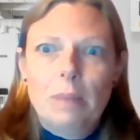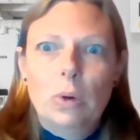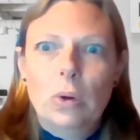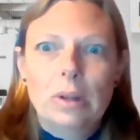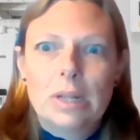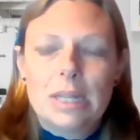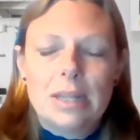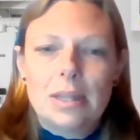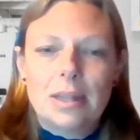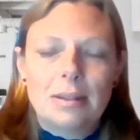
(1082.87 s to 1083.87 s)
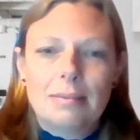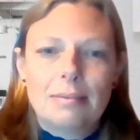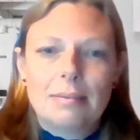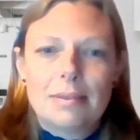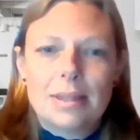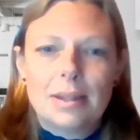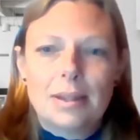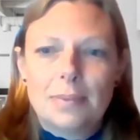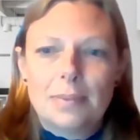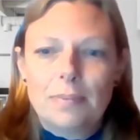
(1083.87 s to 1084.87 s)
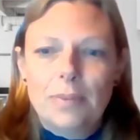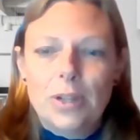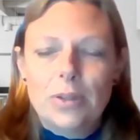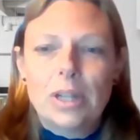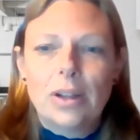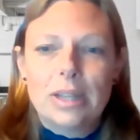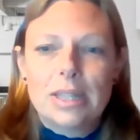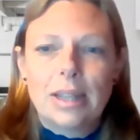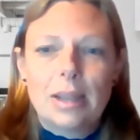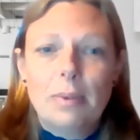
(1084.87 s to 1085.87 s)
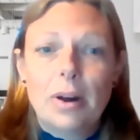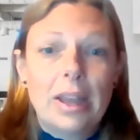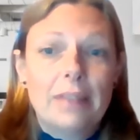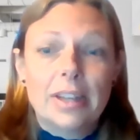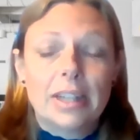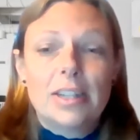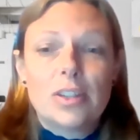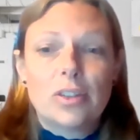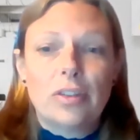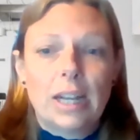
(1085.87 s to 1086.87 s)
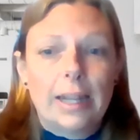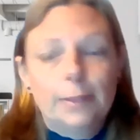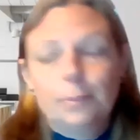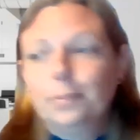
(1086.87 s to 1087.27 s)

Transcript: more holiday to utilise than they might have done historically.